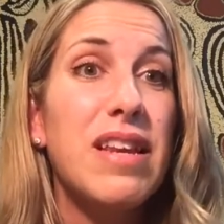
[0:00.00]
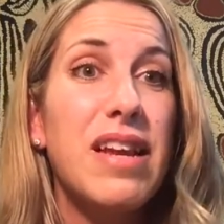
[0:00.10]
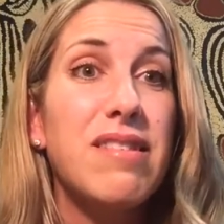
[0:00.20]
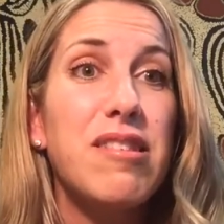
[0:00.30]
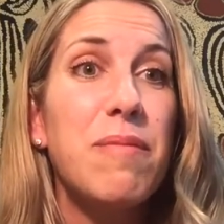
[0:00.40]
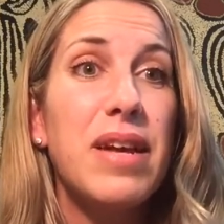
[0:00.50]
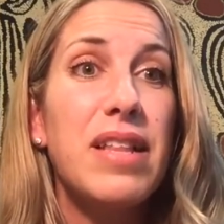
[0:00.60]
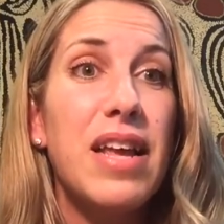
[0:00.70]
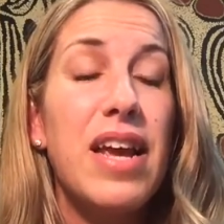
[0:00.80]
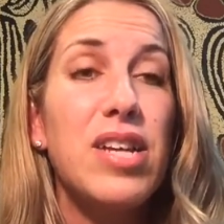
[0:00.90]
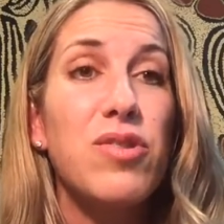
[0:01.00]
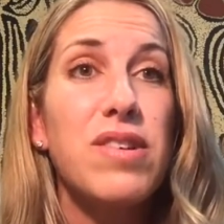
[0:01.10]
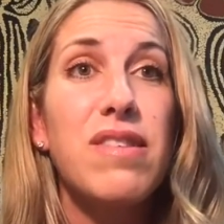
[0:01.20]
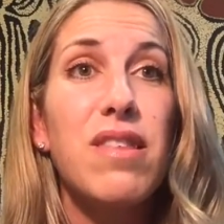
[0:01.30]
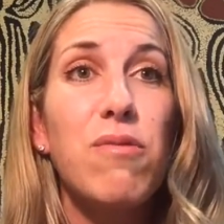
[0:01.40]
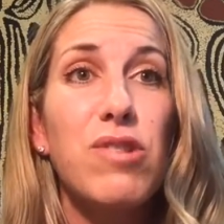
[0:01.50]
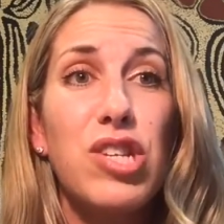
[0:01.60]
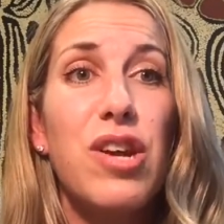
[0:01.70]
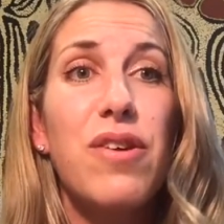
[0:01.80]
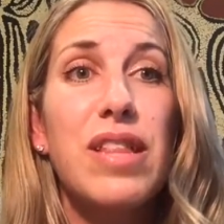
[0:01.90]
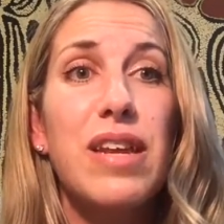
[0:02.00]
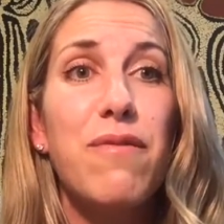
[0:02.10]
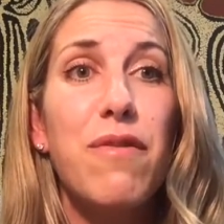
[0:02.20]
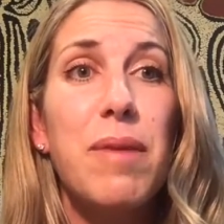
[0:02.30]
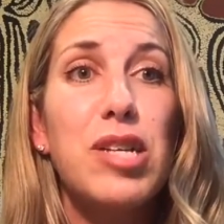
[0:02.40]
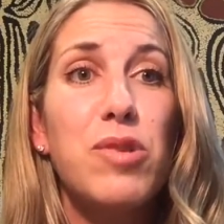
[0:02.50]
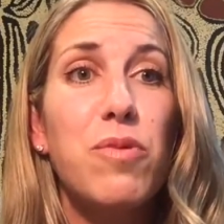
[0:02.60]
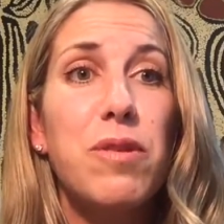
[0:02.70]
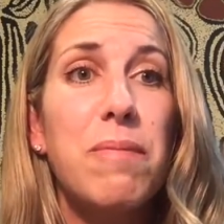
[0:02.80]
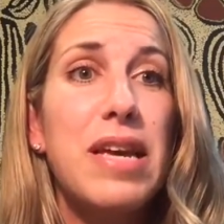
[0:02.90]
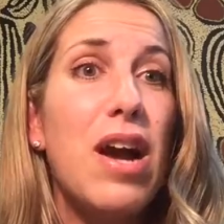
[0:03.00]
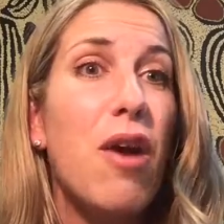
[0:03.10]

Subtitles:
next to me and the hairdresser that was sharing that information with me,